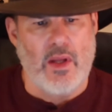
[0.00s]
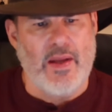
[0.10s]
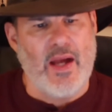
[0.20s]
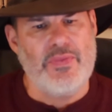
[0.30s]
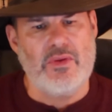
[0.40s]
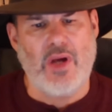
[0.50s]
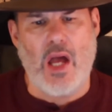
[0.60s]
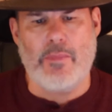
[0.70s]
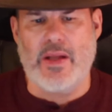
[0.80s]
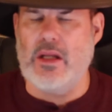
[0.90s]
At the
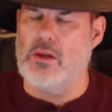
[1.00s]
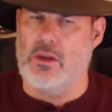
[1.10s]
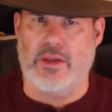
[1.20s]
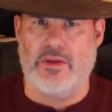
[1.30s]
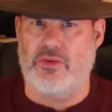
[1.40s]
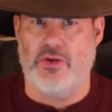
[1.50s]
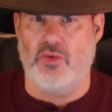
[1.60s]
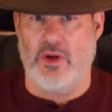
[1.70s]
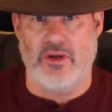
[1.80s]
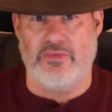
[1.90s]
time, I didn't look at the
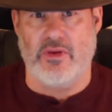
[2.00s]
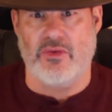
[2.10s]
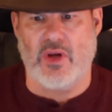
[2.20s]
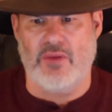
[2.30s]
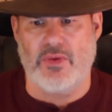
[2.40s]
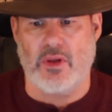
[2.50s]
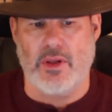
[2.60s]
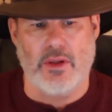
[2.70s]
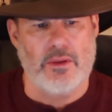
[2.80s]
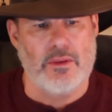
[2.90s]
situation
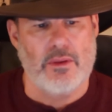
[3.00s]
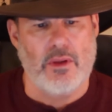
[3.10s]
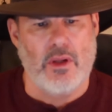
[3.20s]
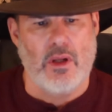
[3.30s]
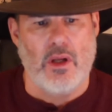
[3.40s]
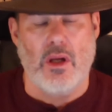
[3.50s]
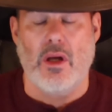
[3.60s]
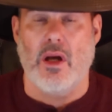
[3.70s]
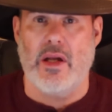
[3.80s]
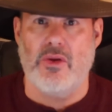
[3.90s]
philosophically.
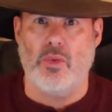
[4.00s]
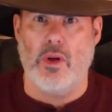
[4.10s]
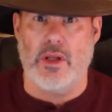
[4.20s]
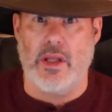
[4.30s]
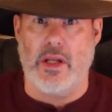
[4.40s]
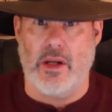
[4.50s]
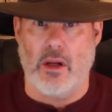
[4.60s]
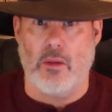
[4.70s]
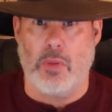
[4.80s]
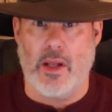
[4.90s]
I just wanted to get in
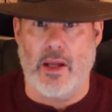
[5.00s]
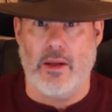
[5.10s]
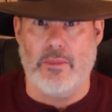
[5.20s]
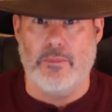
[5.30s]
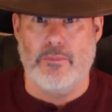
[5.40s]
on the plan.